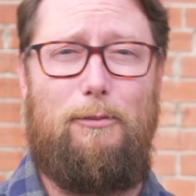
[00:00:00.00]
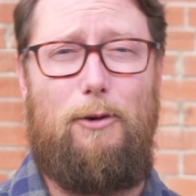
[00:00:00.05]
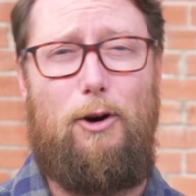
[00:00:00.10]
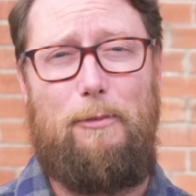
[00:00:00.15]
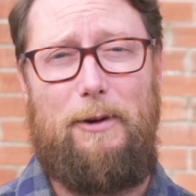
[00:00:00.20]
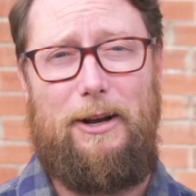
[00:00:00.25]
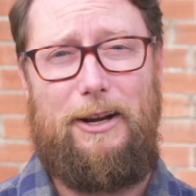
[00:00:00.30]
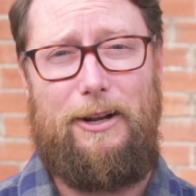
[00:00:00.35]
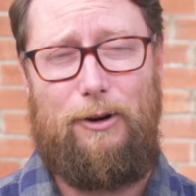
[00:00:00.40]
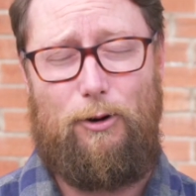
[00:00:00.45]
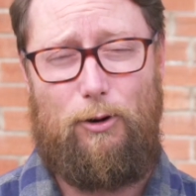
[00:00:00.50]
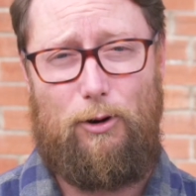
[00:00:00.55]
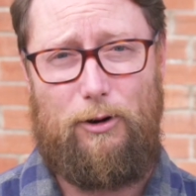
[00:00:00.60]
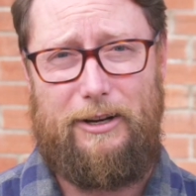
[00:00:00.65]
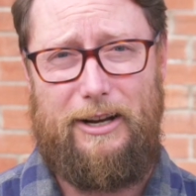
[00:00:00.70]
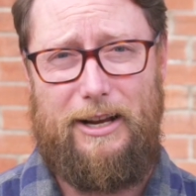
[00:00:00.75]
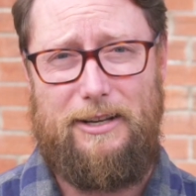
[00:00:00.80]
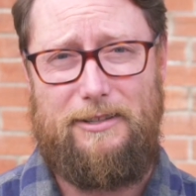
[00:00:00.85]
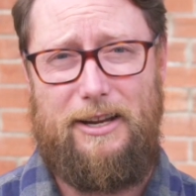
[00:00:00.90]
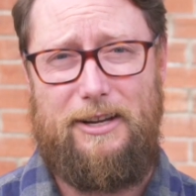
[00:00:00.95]
moment in our
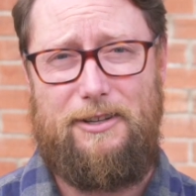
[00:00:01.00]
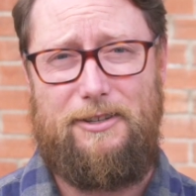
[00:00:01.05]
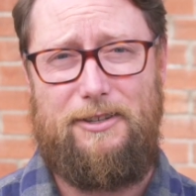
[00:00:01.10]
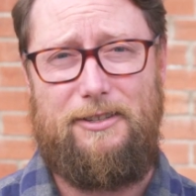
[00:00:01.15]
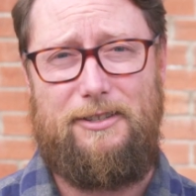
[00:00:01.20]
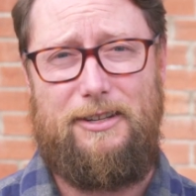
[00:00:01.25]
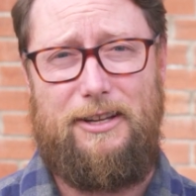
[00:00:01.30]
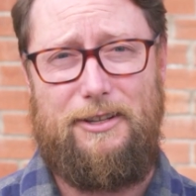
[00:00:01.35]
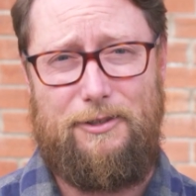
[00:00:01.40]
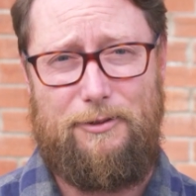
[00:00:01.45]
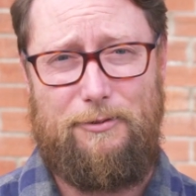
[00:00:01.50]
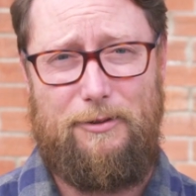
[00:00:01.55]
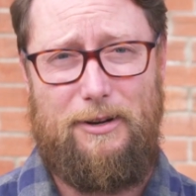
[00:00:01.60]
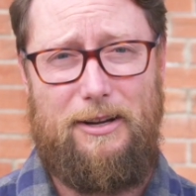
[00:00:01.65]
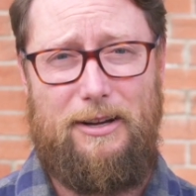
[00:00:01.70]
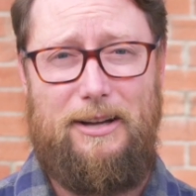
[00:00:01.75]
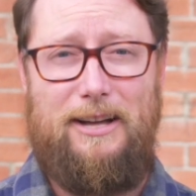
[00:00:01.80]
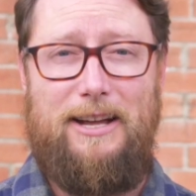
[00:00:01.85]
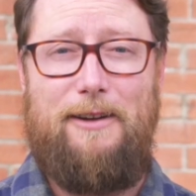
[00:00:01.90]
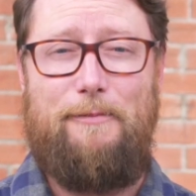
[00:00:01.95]
organization's
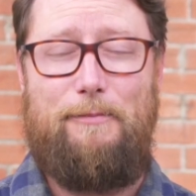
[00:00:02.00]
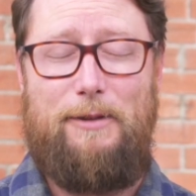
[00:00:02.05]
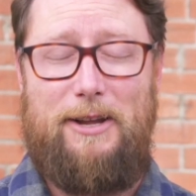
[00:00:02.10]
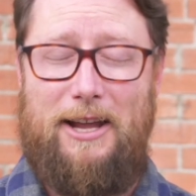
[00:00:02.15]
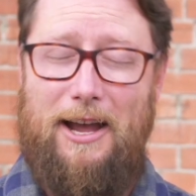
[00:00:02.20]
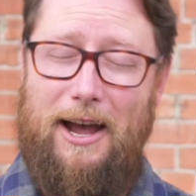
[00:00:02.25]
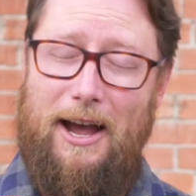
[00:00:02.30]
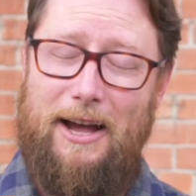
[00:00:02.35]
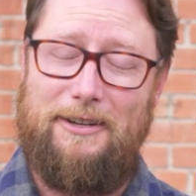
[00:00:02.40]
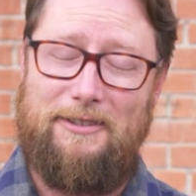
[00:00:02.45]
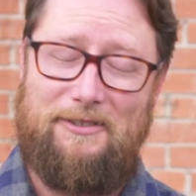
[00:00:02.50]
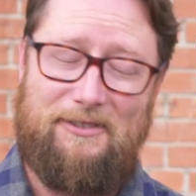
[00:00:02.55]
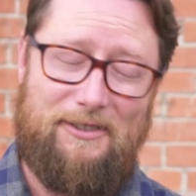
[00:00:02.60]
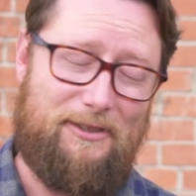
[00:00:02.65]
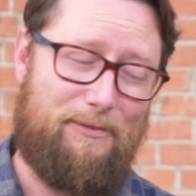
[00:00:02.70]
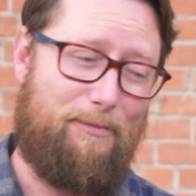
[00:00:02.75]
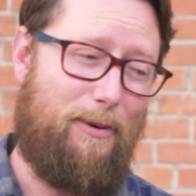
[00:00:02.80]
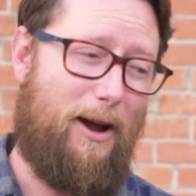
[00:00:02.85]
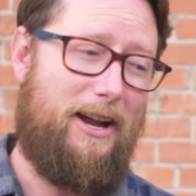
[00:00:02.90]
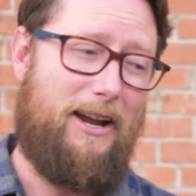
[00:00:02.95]
history because
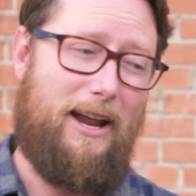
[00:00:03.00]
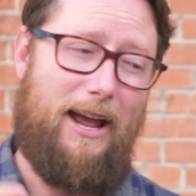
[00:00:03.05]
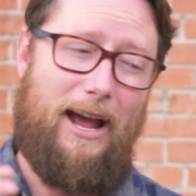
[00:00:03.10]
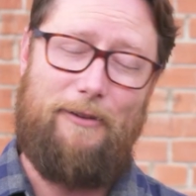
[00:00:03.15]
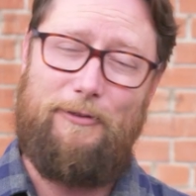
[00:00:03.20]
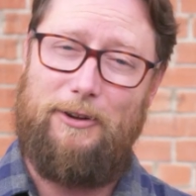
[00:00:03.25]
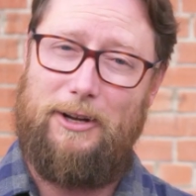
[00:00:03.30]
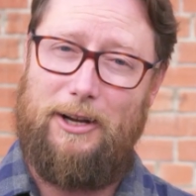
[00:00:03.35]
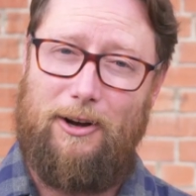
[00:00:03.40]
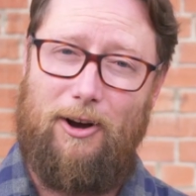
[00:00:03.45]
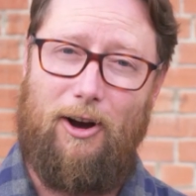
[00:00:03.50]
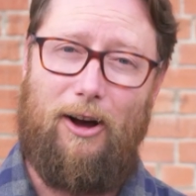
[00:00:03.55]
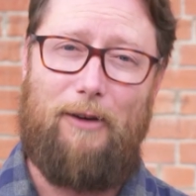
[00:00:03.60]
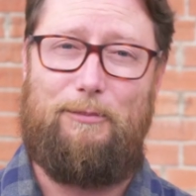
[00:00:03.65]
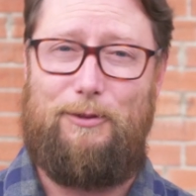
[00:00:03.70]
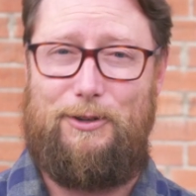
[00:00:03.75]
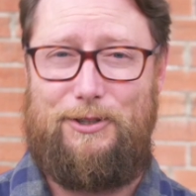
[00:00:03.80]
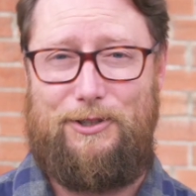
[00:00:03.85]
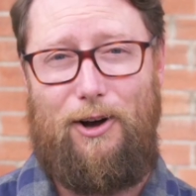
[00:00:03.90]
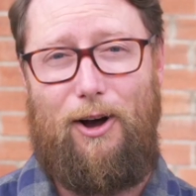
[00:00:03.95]
despite having
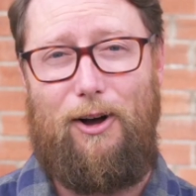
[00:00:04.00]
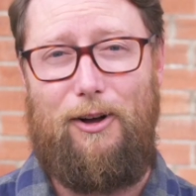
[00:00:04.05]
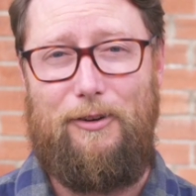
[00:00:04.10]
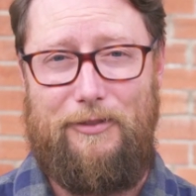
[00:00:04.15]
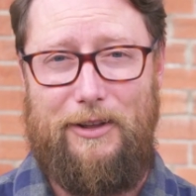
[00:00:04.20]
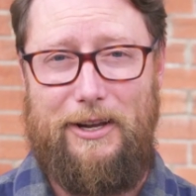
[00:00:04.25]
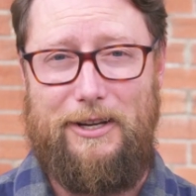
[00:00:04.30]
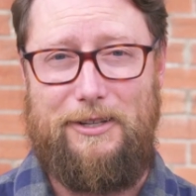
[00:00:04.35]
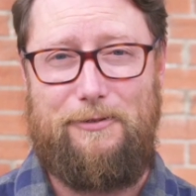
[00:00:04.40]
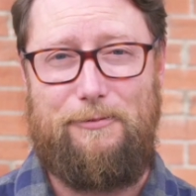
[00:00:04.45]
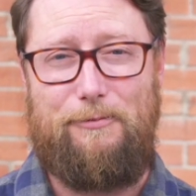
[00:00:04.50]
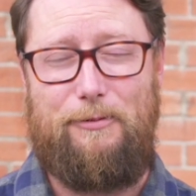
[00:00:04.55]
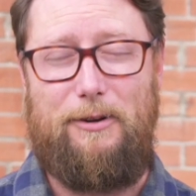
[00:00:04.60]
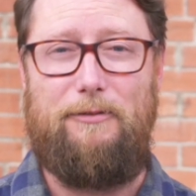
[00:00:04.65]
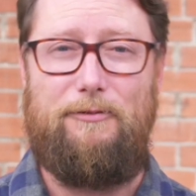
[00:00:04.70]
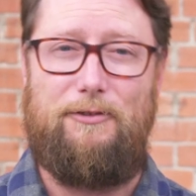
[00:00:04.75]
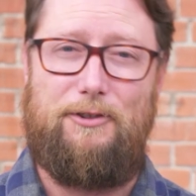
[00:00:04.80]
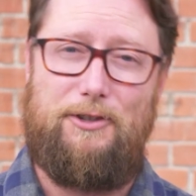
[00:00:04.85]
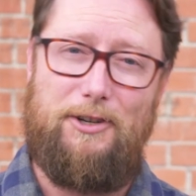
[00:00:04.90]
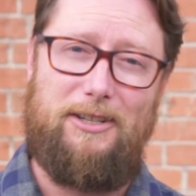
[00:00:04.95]
accomplished all of this, we
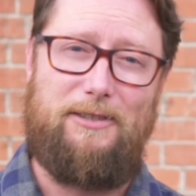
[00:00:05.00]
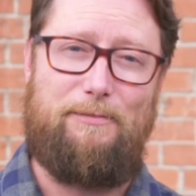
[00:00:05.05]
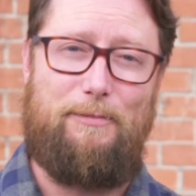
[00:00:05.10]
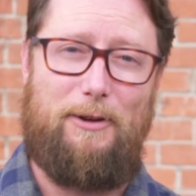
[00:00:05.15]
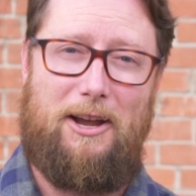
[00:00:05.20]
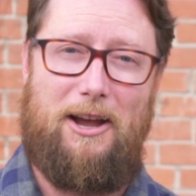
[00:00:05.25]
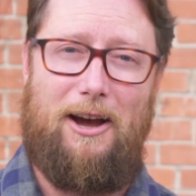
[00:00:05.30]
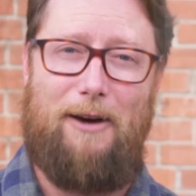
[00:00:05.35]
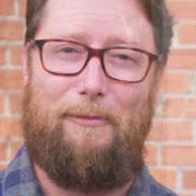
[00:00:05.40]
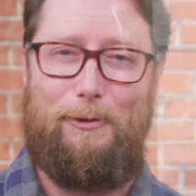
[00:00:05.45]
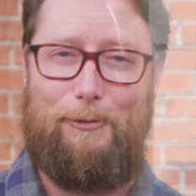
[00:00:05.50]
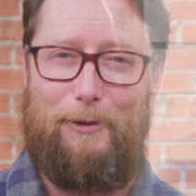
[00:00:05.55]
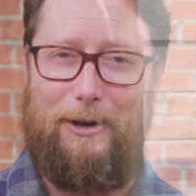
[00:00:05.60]
have just become a